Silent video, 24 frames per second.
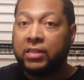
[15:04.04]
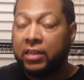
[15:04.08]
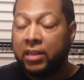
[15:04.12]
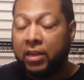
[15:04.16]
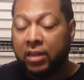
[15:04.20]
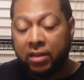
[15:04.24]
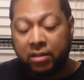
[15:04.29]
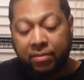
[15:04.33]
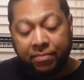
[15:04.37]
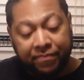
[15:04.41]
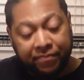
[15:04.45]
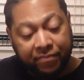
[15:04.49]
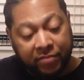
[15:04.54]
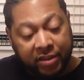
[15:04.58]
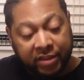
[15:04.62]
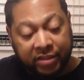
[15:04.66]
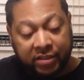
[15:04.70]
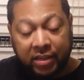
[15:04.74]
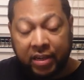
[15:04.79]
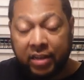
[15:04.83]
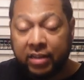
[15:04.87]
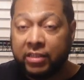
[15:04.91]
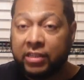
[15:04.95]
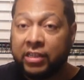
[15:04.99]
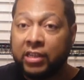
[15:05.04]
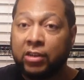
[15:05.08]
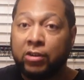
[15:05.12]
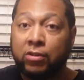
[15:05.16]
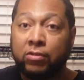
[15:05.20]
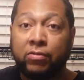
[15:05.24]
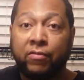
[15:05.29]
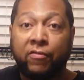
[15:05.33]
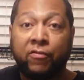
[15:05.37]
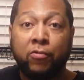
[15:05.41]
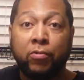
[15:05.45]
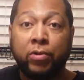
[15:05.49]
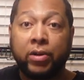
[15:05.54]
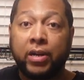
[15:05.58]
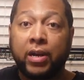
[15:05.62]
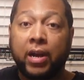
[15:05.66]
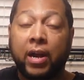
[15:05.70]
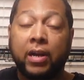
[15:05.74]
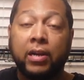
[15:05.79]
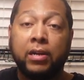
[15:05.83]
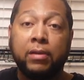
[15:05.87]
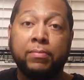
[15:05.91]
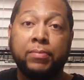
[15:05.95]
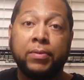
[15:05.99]
to get this Intel
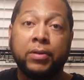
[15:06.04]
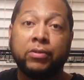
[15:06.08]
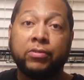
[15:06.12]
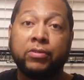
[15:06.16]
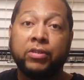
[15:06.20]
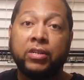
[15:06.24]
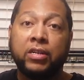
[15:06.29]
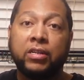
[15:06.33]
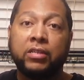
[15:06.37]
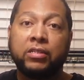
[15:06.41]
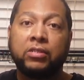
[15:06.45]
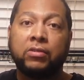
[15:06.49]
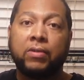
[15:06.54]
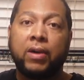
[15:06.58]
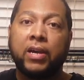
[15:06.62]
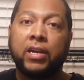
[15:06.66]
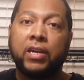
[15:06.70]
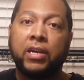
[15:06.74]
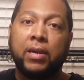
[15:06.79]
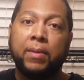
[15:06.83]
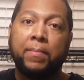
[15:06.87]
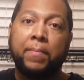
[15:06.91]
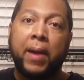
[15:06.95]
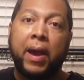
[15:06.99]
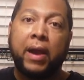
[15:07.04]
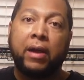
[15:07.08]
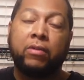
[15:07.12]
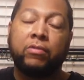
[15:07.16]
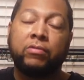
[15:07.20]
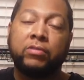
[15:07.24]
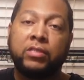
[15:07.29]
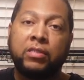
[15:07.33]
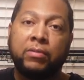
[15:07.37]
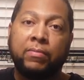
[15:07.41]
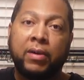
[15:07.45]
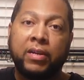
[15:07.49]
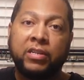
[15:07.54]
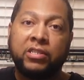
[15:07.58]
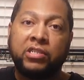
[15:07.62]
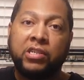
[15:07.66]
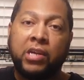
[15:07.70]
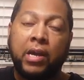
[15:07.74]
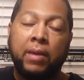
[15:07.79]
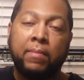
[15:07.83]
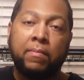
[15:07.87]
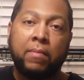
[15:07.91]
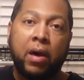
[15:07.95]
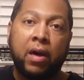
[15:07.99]
4090 build done so I can get back onto my
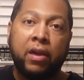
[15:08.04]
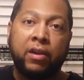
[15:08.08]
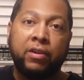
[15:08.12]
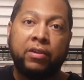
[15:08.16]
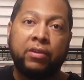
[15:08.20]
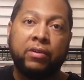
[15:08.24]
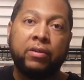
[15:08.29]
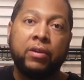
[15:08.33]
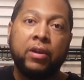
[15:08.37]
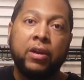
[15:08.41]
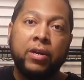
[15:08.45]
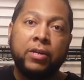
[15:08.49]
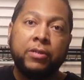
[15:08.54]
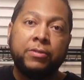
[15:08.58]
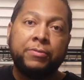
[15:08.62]
G8 monitor